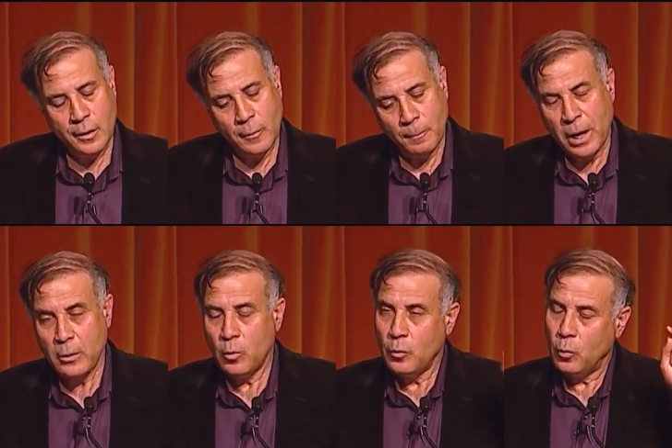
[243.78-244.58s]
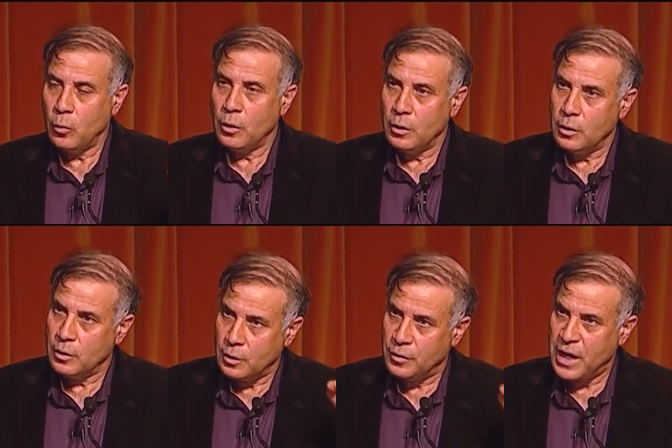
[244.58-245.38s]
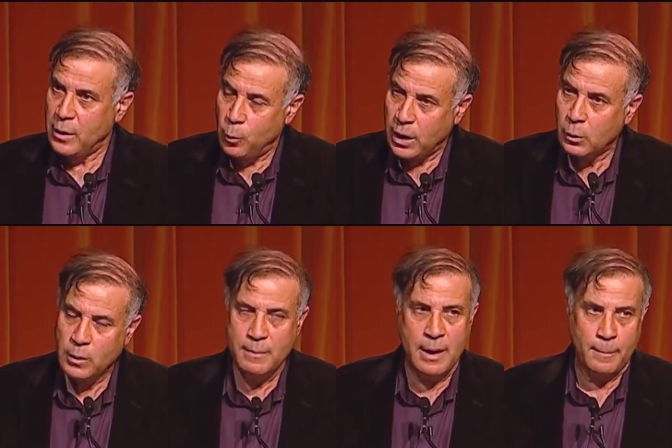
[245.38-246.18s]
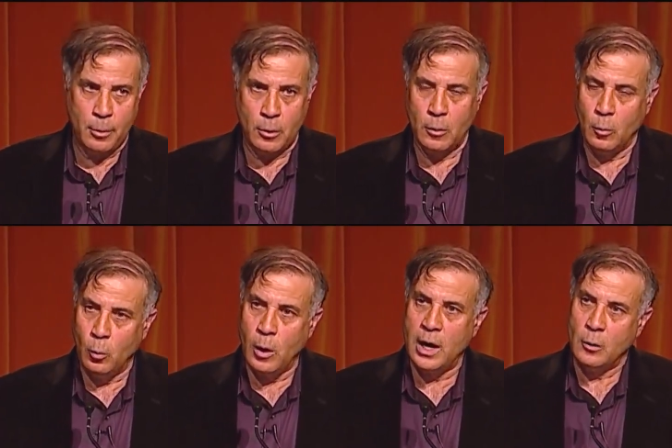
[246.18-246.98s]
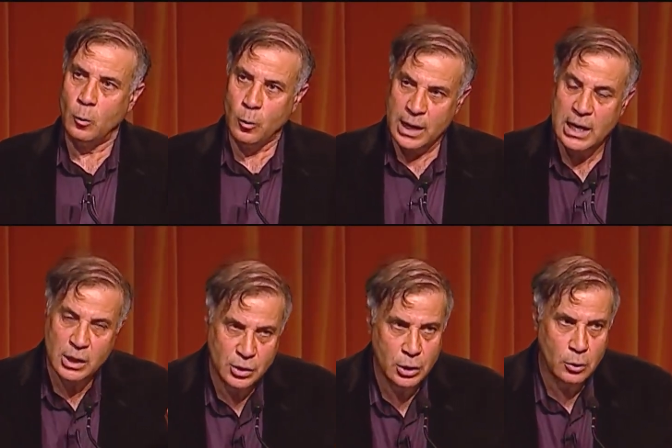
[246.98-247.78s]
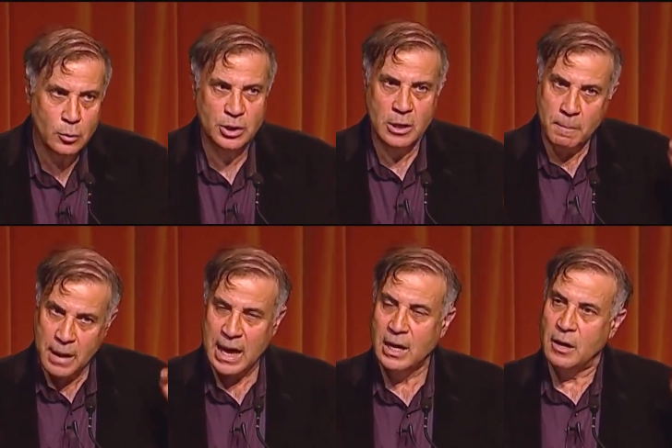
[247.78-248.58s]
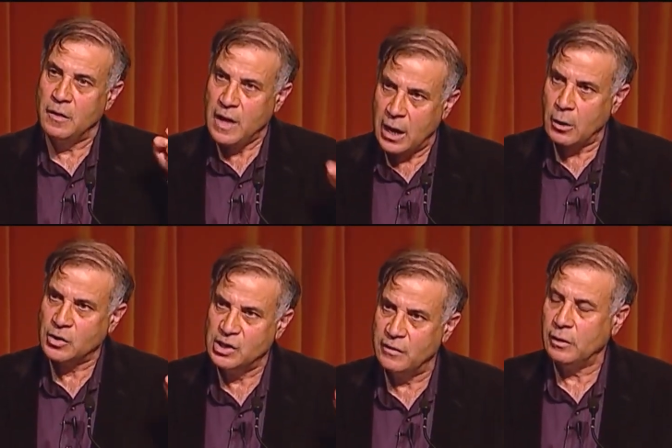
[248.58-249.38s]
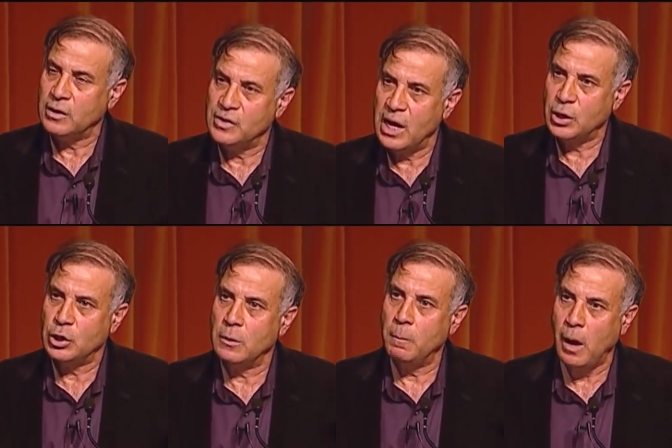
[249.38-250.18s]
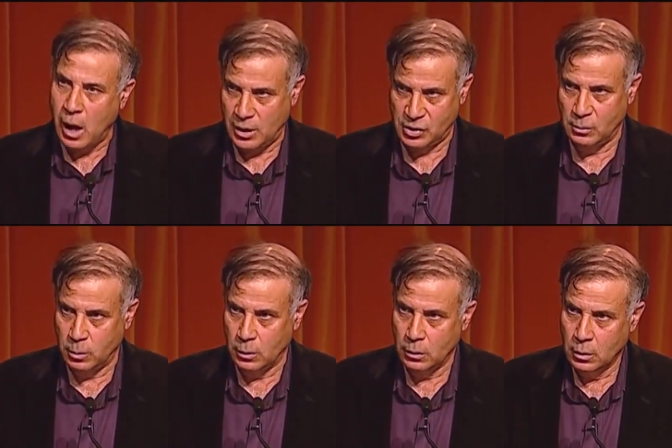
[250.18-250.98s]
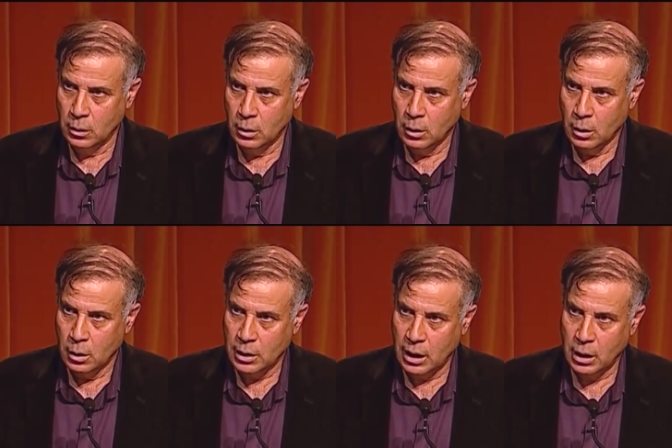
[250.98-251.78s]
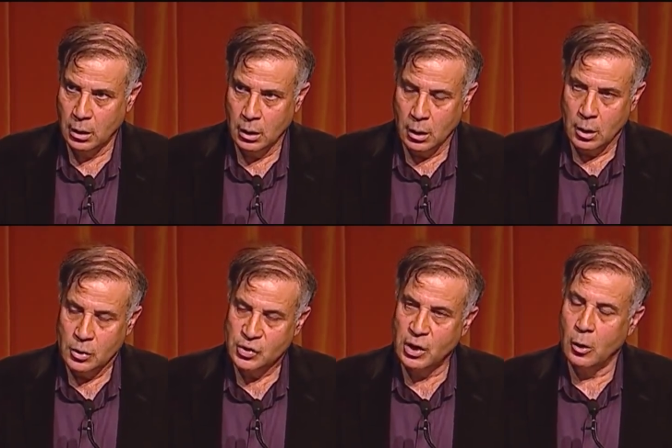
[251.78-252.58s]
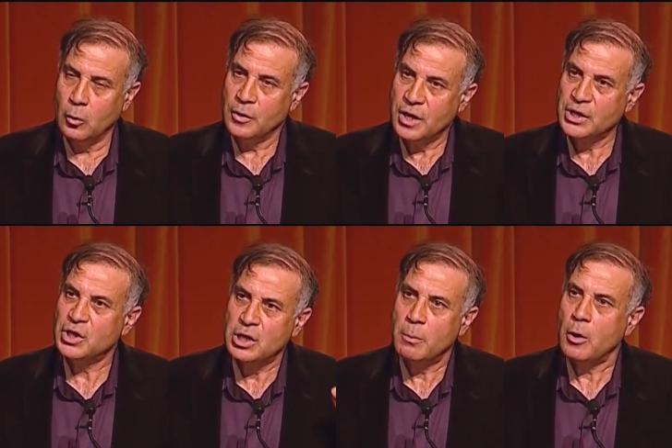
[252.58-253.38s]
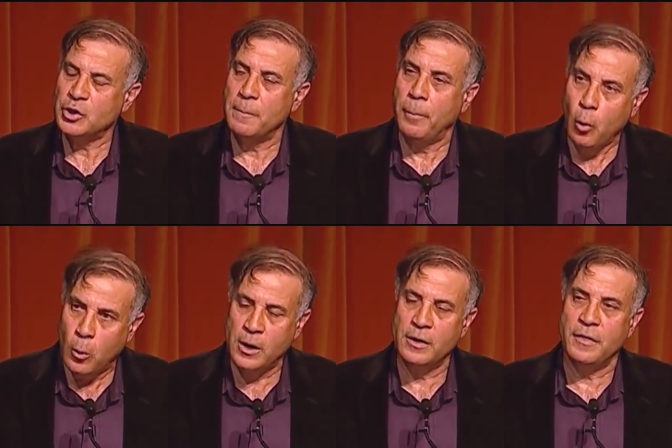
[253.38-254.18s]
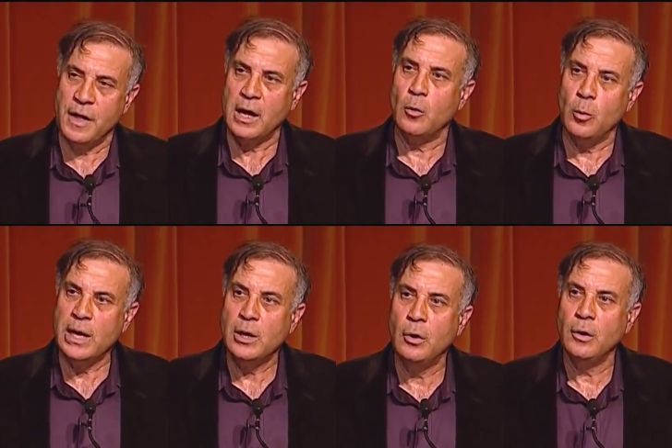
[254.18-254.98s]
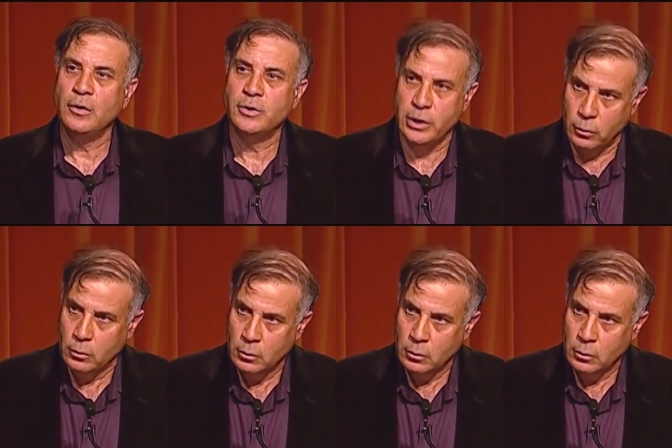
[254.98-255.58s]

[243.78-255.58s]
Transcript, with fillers: but they will remember what we do to make their civilization possible. Okay? So this is the most important thing we could do.